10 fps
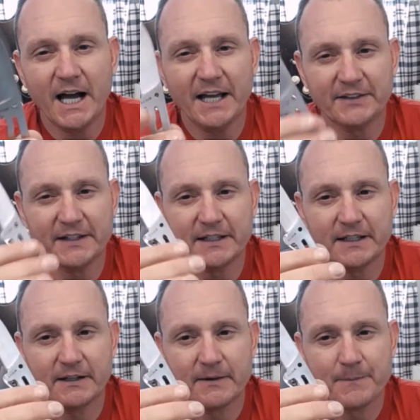think
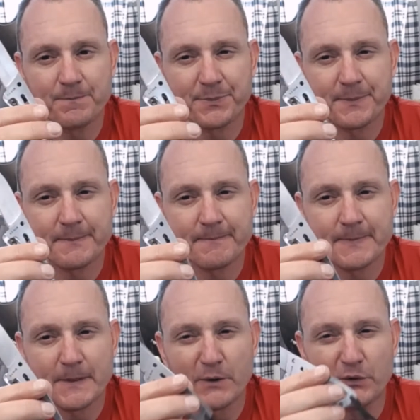
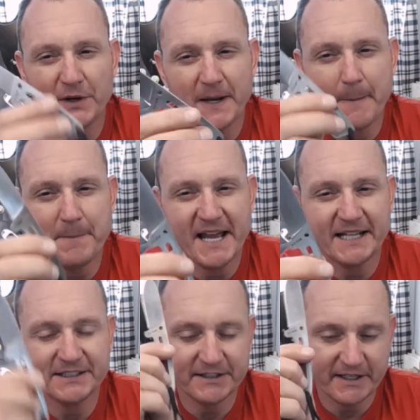for the
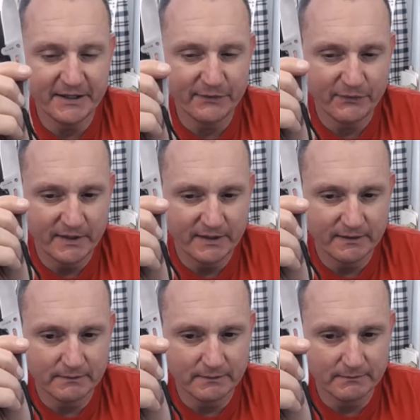companion knife,
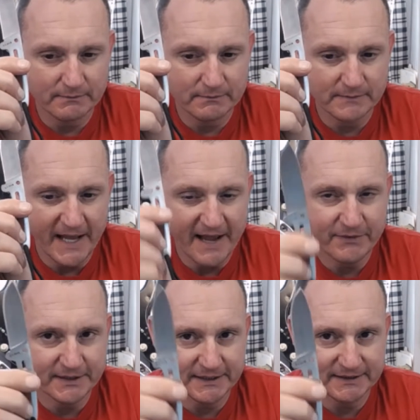
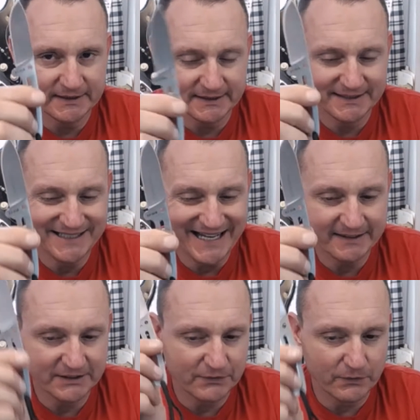having this in a
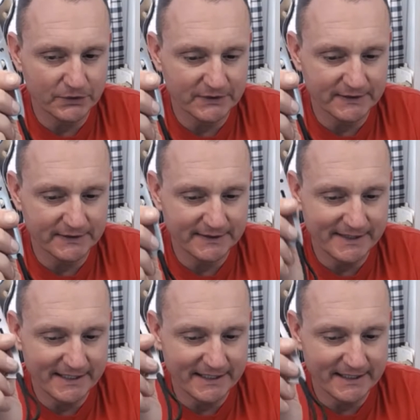stainless versus
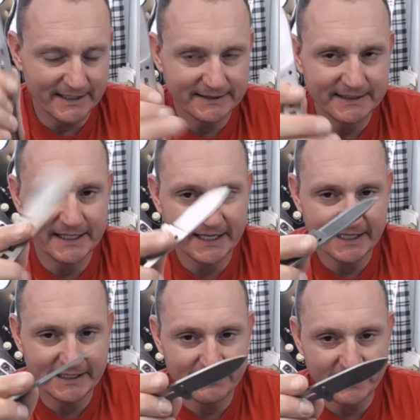the
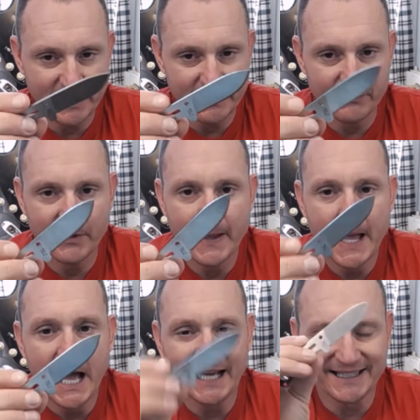1095,
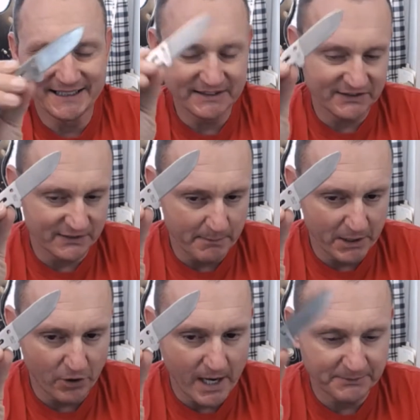I think this is a
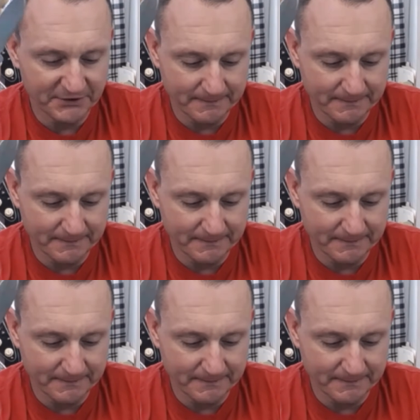better option.